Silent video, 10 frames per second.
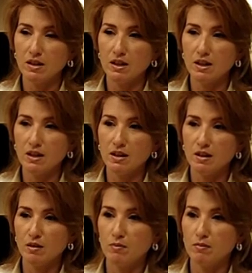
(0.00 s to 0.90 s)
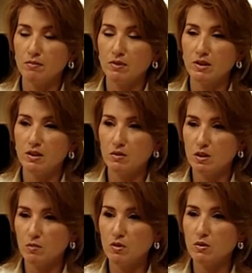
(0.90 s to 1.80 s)
The um,
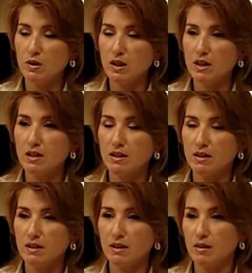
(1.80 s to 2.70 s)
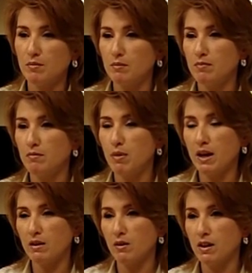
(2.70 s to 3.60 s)
dosimetry um,
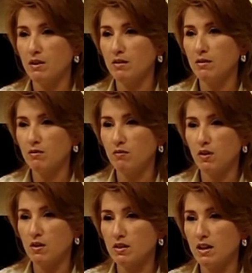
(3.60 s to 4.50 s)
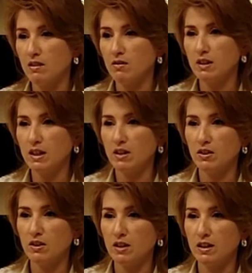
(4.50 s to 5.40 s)
background falls heavily
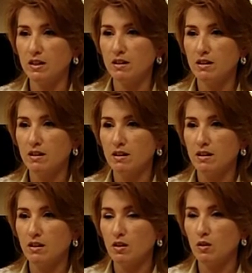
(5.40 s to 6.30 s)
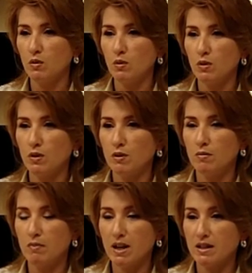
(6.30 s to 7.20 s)
on
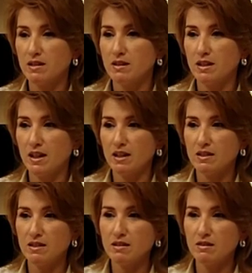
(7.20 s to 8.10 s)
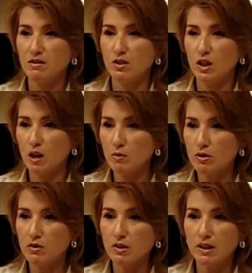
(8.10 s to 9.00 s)
your math and sciences,
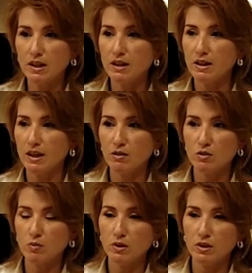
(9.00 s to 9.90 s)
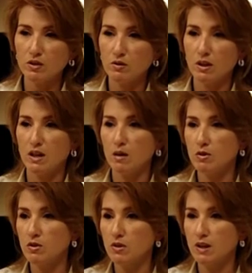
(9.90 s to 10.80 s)
geometry, algebra,
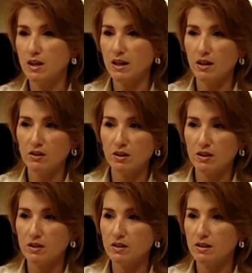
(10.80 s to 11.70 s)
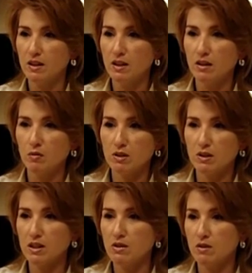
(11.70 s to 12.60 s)
trigonometry, calculus,
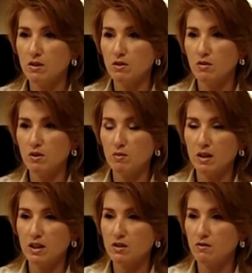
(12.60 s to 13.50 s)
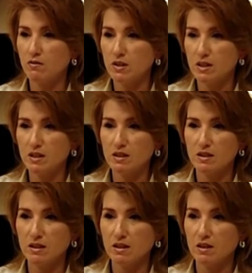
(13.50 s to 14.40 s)
which leads you into the radiation
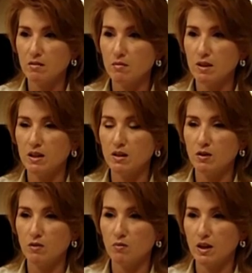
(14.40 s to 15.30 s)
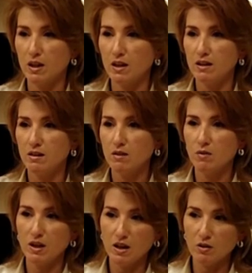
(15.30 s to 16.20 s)
physics um, in your radi-
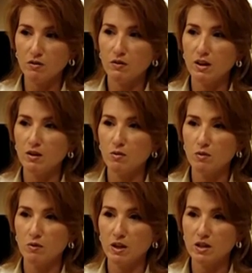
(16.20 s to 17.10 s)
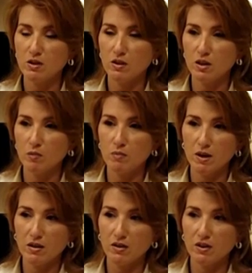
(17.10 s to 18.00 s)
radiography or radiation therapy
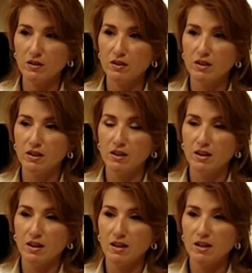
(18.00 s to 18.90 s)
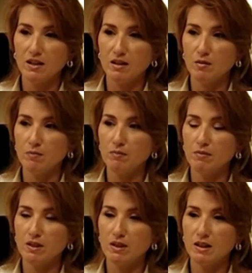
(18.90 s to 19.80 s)
background um,
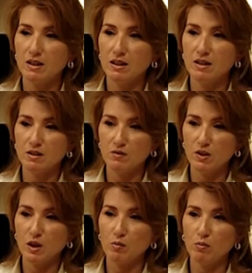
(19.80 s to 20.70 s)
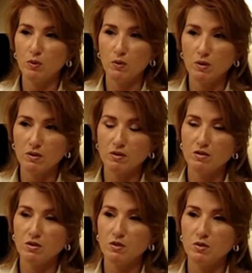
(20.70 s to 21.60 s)
it is very
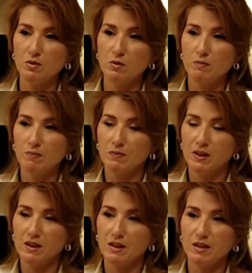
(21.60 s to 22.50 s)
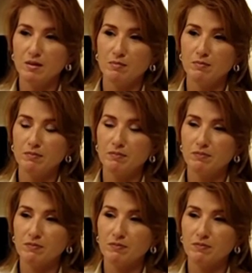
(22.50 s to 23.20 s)
important to um,